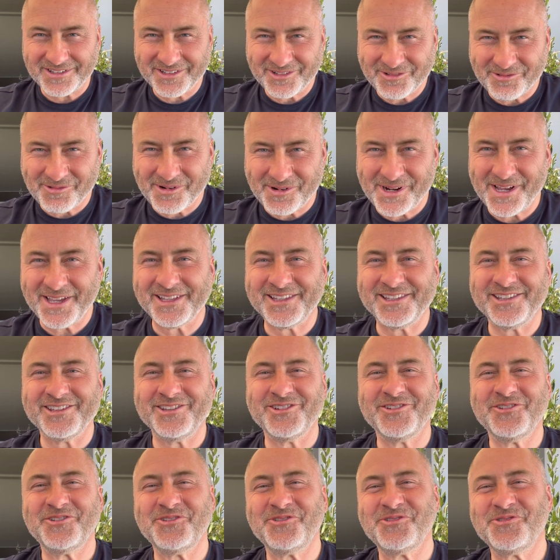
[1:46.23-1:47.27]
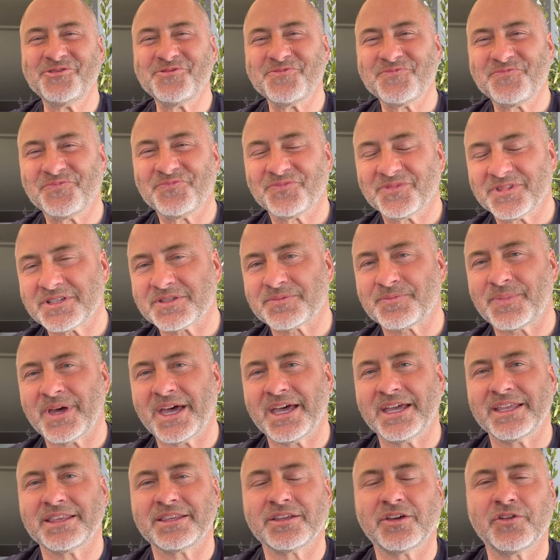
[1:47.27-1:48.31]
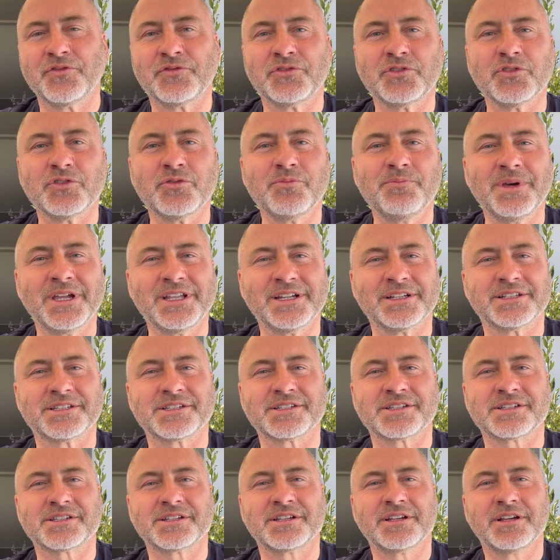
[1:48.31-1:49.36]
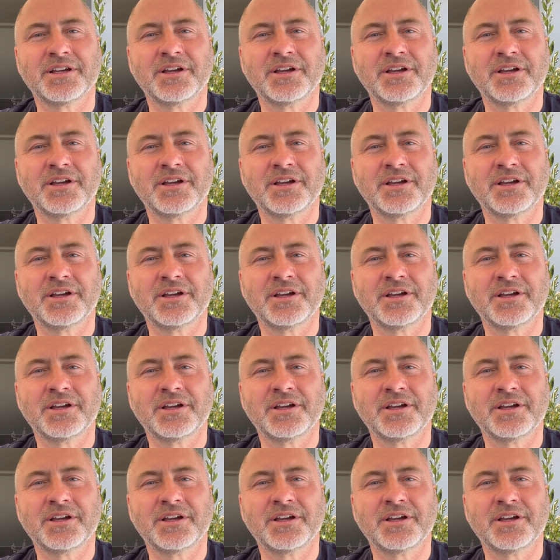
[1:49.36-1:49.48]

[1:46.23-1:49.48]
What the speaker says: when you spend a few minutes